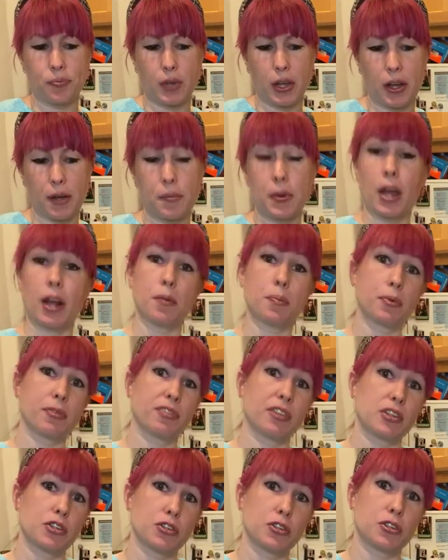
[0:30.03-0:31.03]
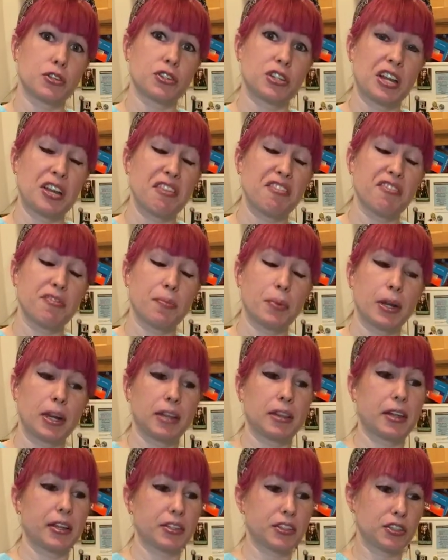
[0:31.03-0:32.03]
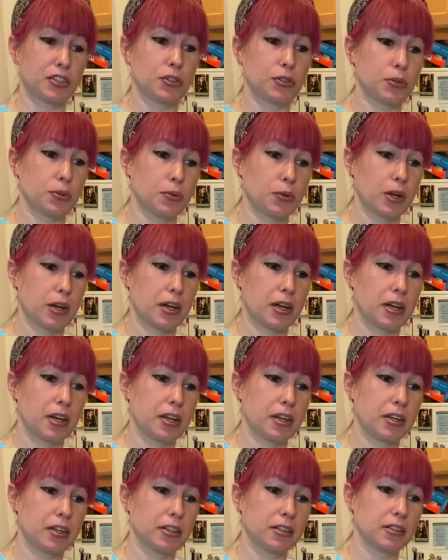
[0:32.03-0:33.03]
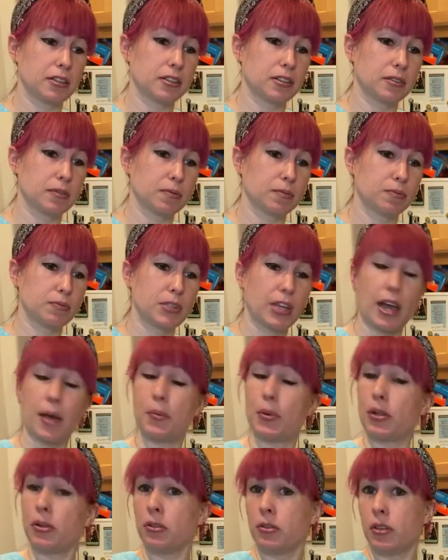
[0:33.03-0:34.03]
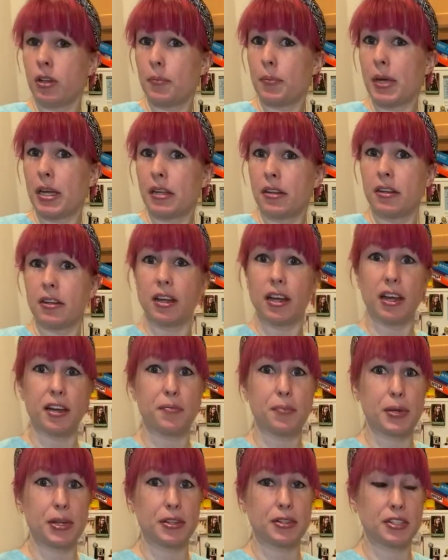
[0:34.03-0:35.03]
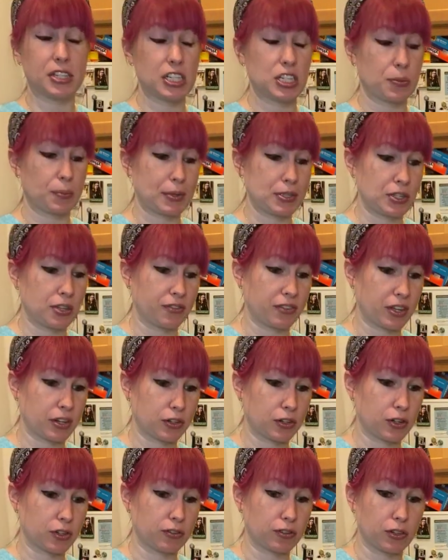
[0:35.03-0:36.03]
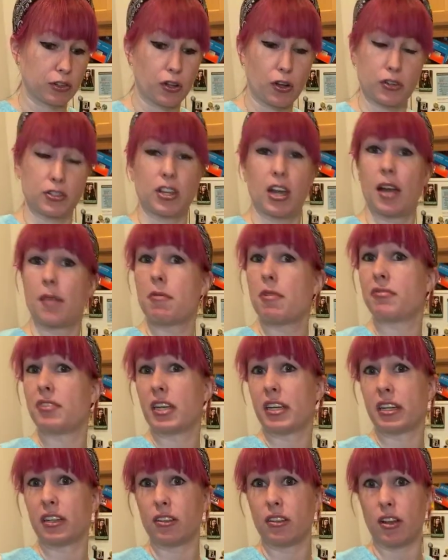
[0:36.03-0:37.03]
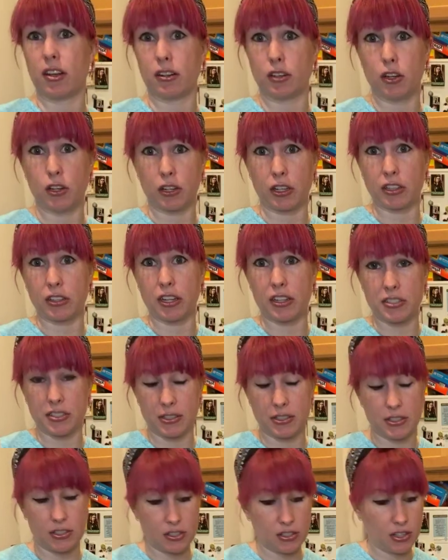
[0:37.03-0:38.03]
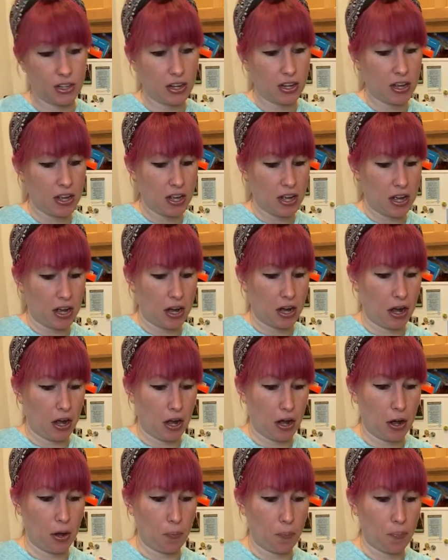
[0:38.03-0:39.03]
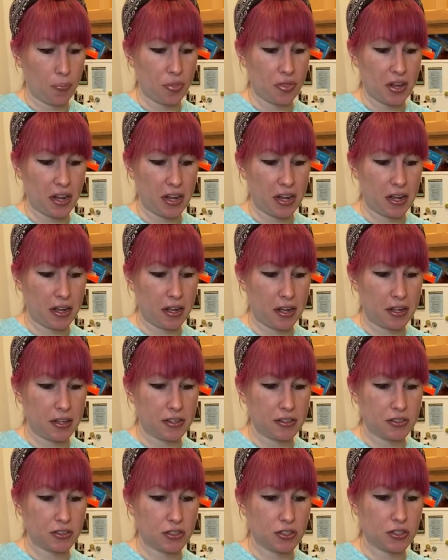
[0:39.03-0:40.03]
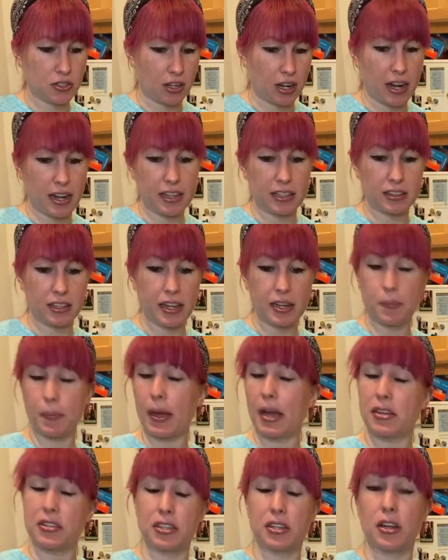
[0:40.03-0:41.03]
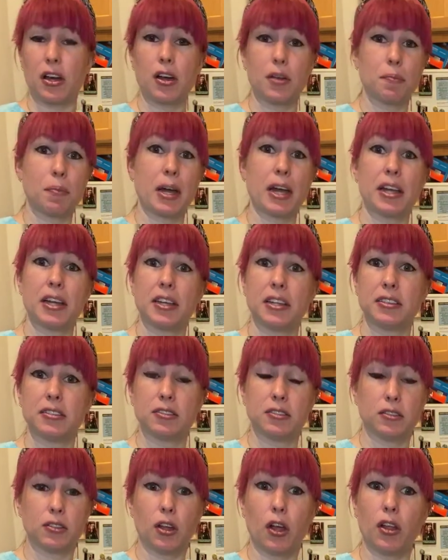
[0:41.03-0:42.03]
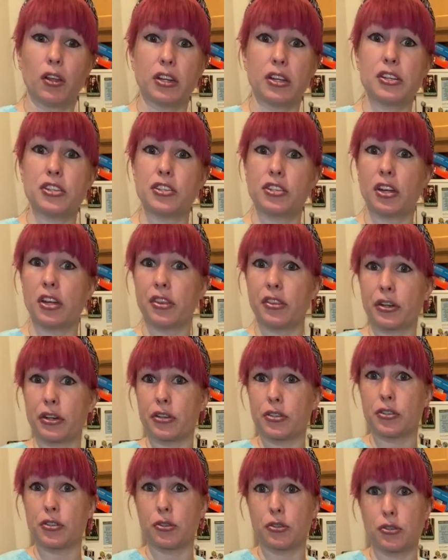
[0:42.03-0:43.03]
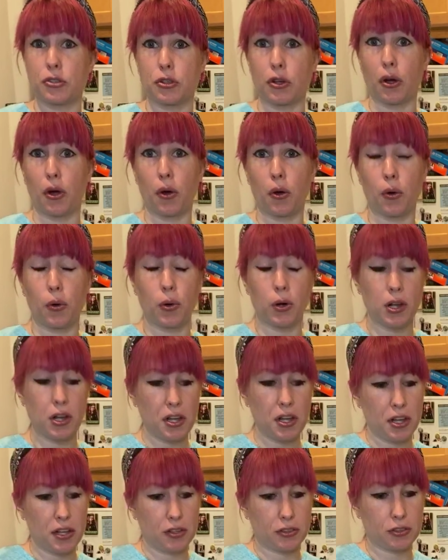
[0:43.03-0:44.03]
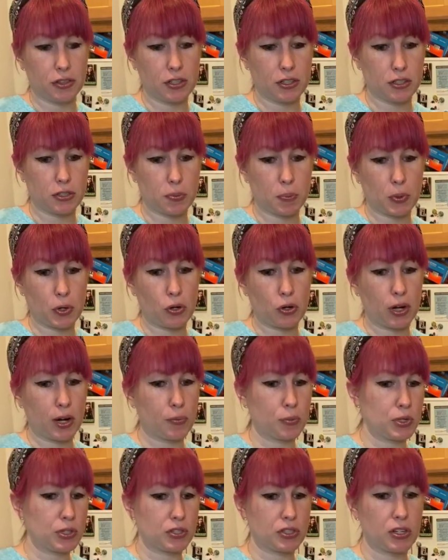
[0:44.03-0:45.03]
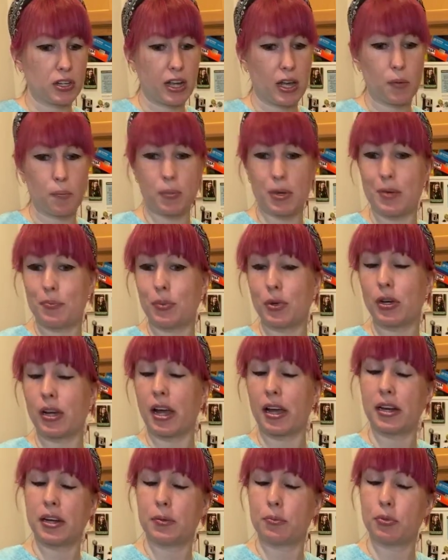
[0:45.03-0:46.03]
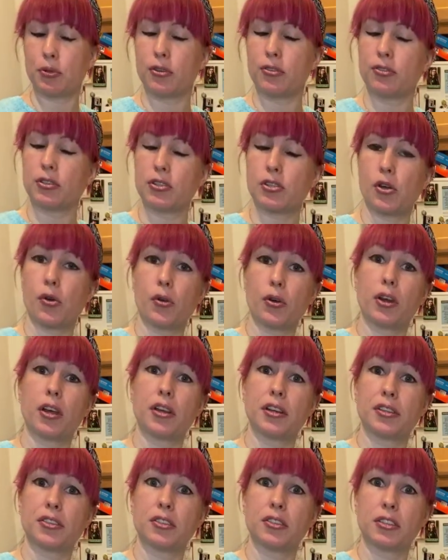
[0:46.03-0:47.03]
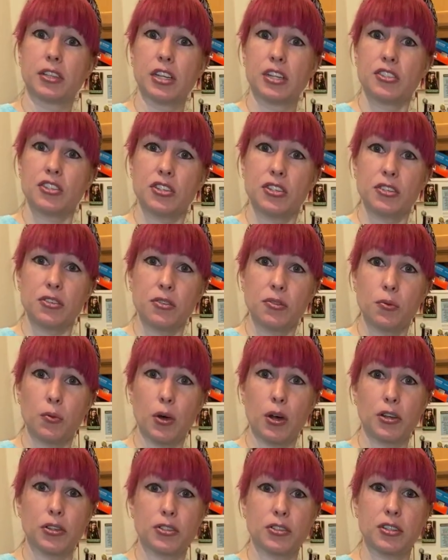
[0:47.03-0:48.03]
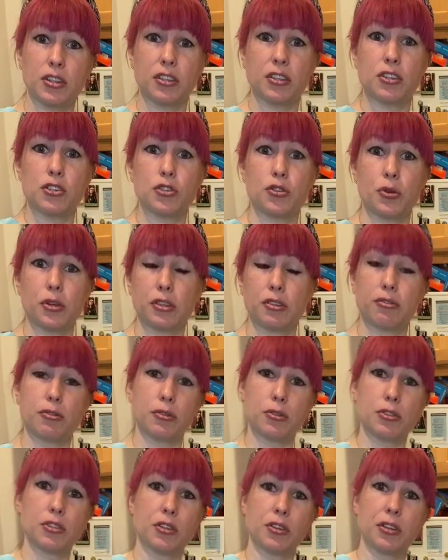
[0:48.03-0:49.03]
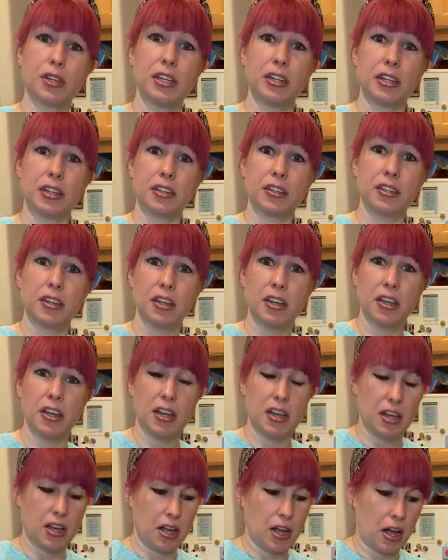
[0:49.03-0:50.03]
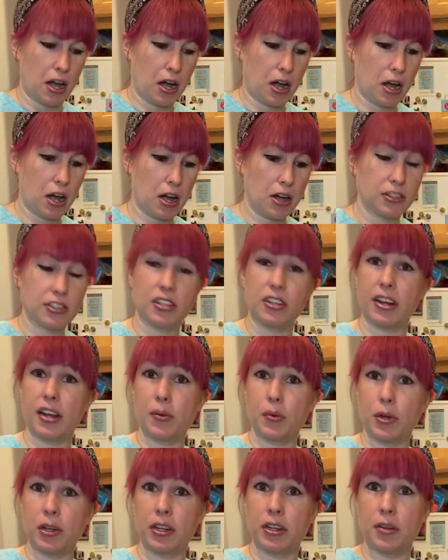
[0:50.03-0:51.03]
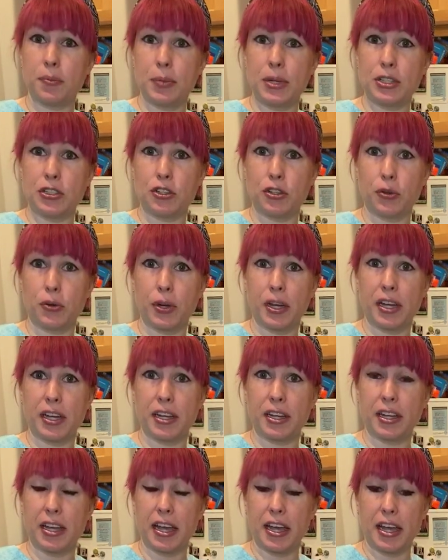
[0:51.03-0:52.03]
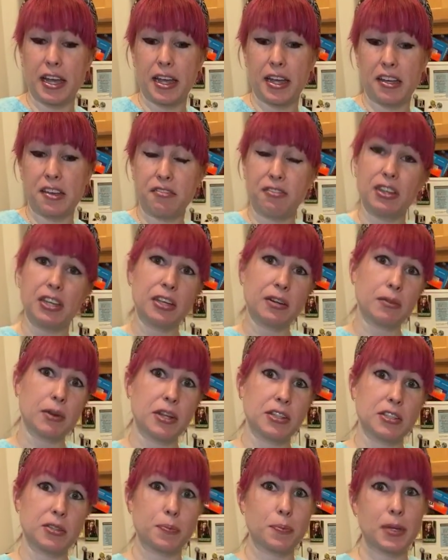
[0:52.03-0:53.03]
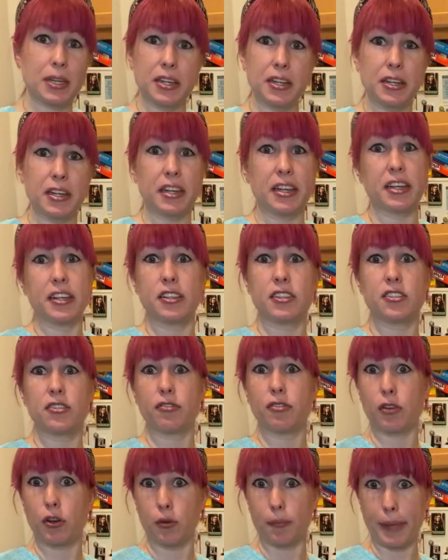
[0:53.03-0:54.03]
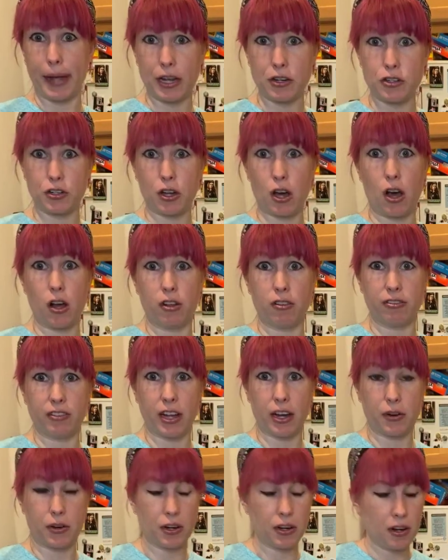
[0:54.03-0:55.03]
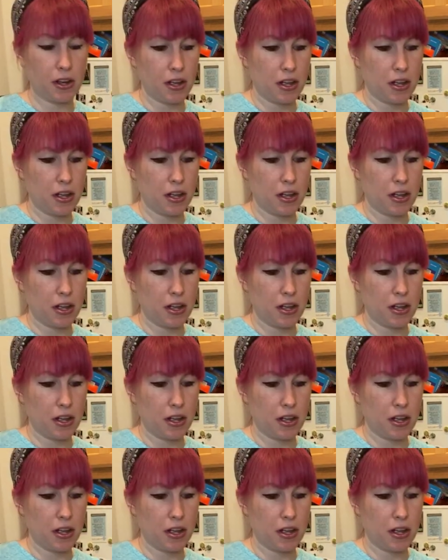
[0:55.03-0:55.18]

I'm not a professional chef, but I like to dabble a bit. I've been teaching myself how to cook for a long time. I've taken a lot of cooking lessons, and I like passing on my knowledge to others. So this program was to help people kind of improve what's going on in their kitchen while still enjoying the foods they're eating. Today we're going to be doing a vegan recipe. It's for mashed cauliflower.